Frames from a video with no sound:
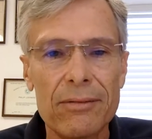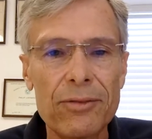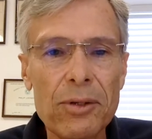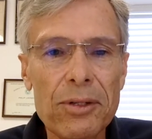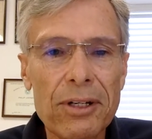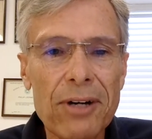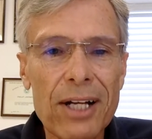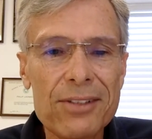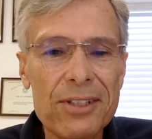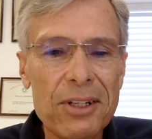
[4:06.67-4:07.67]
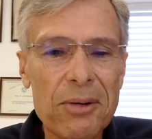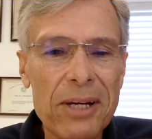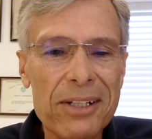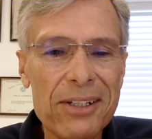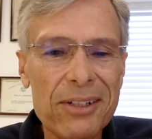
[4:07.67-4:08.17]
flew it across the
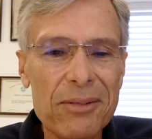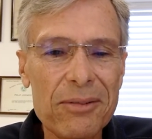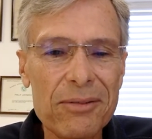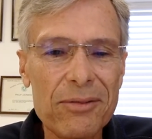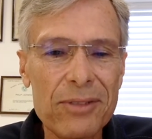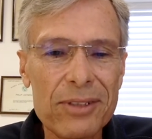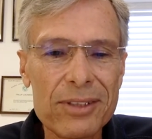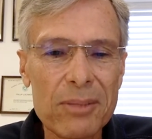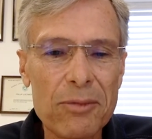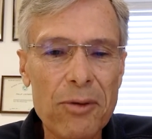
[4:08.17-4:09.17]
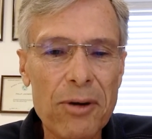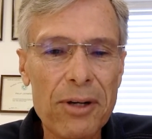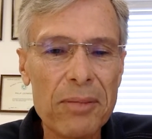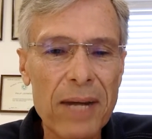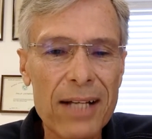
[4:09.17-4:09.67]
equator, some
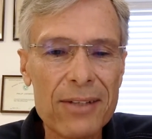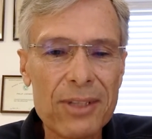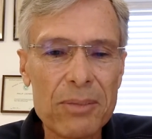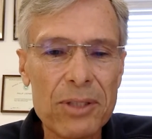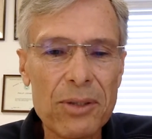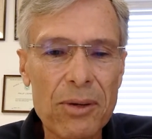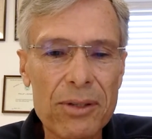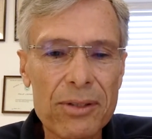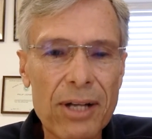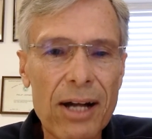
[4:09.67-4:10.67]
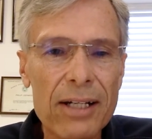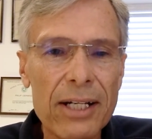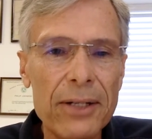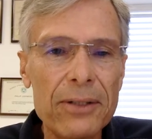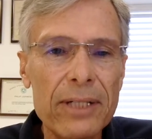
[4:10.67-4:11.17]
400 miles up to North Congo,